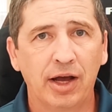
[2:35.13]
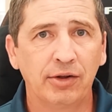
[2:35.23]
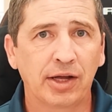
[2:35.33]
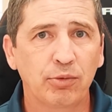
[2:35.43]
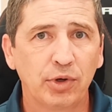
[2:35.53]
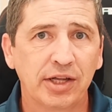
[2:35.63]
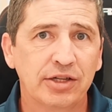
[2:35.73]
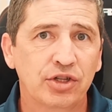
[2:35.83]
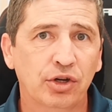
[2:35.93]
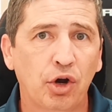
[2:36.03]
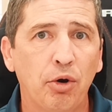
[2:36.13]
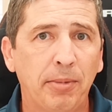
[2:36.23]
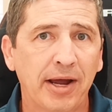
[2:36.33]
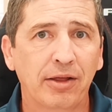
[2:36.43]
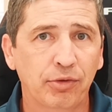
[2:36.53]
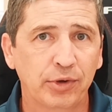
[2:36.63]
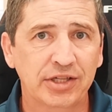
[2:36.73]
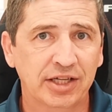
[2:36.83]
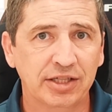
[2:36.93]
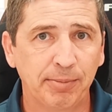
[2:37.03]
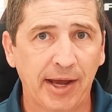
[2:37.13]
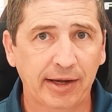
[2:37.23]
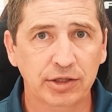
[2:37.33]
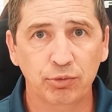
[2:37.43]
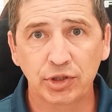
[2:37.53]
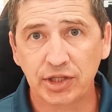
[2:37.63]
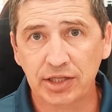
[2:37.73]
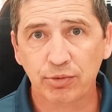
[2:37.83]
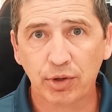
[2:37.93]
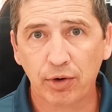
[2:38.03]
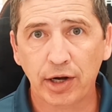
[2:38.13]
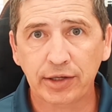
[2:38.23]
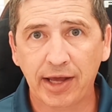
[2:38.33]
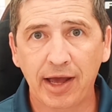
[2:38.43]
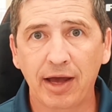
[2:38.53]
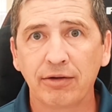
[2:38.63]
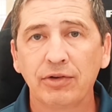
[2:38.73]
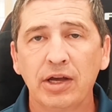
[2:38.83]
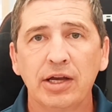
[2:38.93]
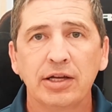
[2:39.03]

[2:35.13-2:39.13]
Another one is your Copilot 360 package, which is required to have